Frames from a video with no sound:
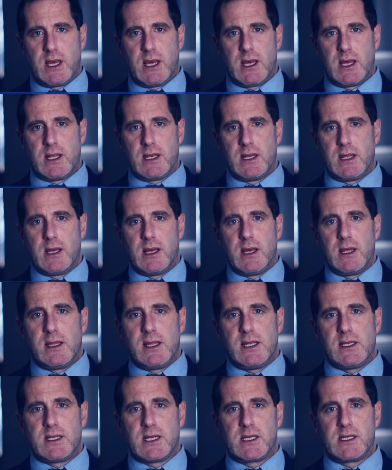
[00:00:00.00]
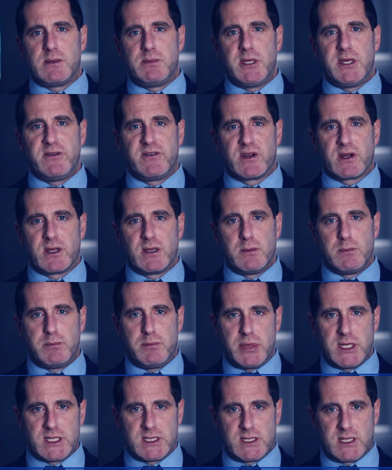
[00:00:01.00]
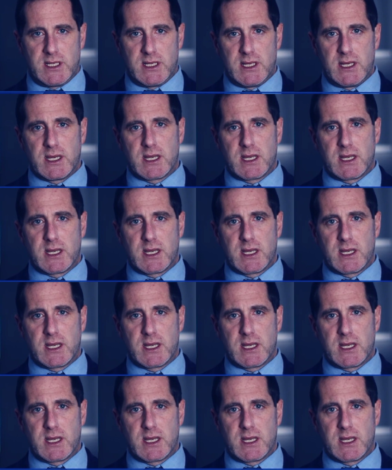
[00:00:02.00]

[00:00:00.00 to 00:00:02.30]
and they tend to be very busy.